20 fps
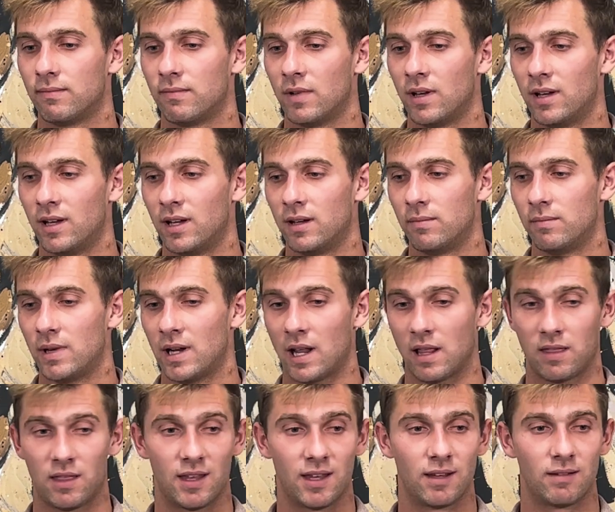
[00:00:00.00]
And I
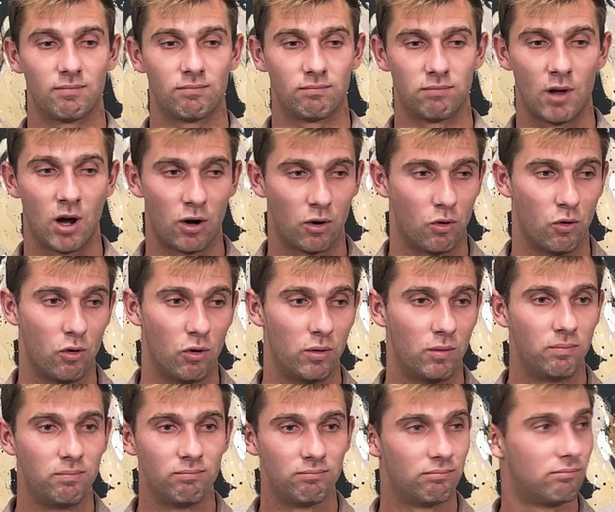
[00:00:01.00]
think our
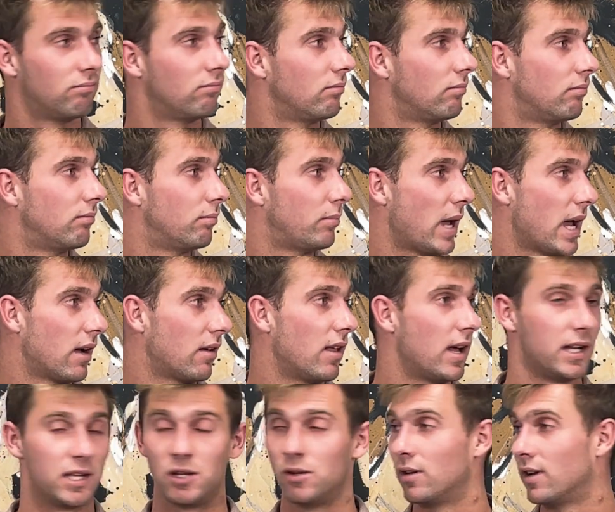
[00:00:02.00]
whole
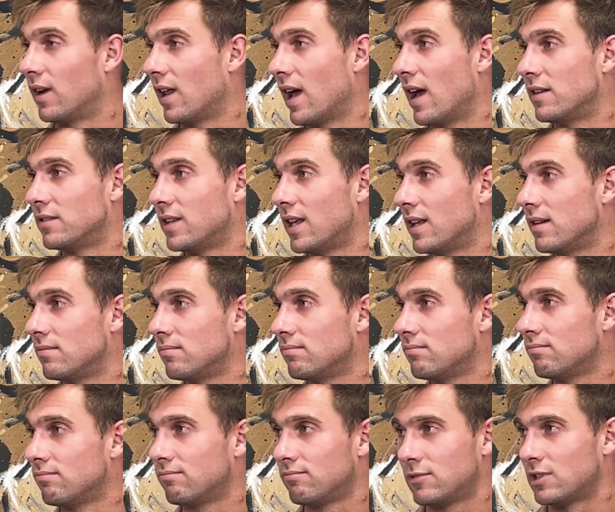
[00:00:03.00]
backline unit has that
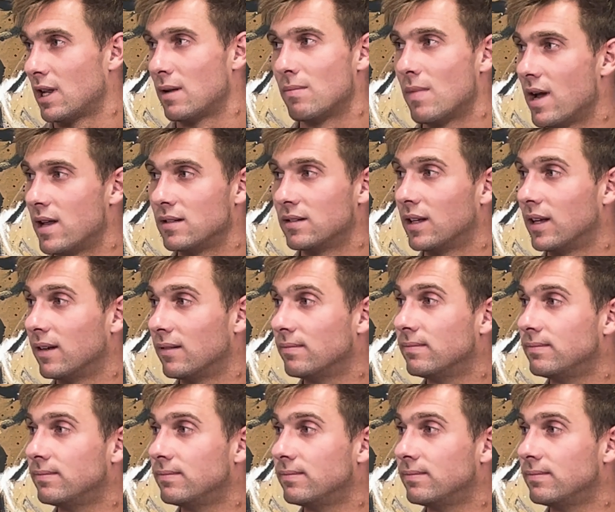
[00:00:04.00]
same mindset.